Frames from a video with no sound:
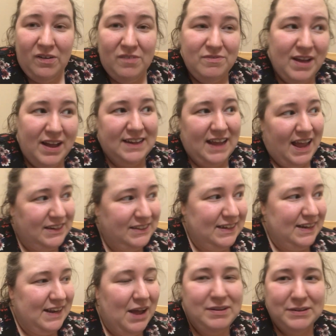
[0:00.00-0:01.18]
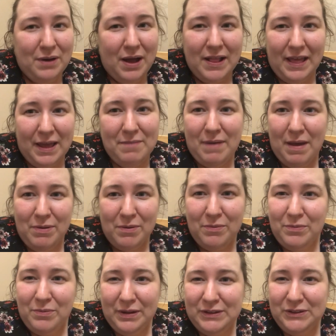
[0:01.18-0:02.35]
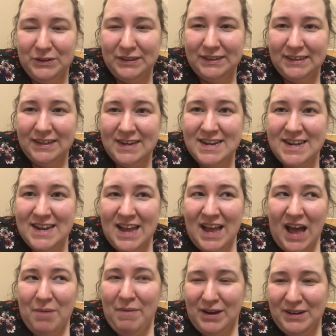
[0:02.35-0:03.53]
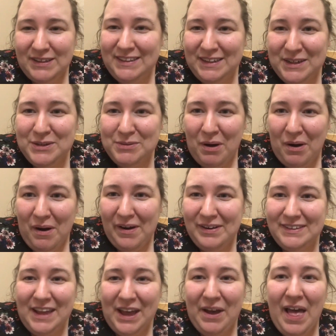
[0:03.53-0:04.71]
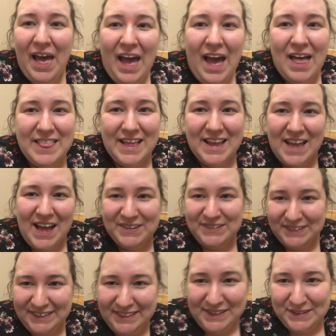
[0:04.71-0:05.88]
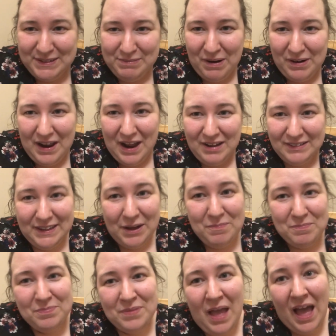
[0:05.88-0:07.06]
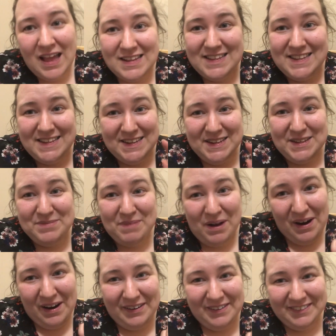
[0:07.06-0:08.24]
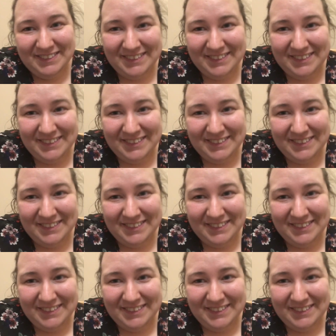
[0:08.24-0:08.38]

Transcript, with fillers: Or in fact, actually now it's quite late, maybe we will just, I might just see you tomorrow. So I think I'll just see you tomorrow now. So see you tomorrow.